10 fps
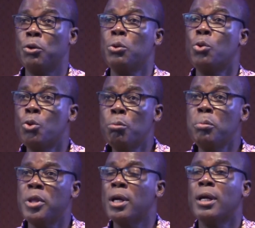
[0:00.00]
in
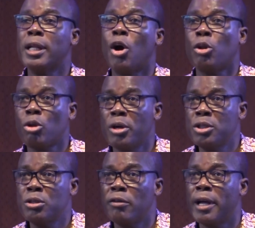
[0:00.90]
whom the
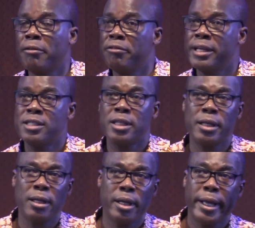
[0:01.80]
authority of the
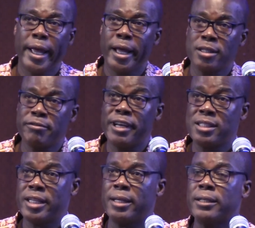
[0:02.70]
university is
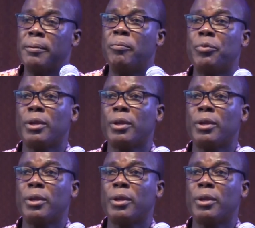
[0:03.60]
vested.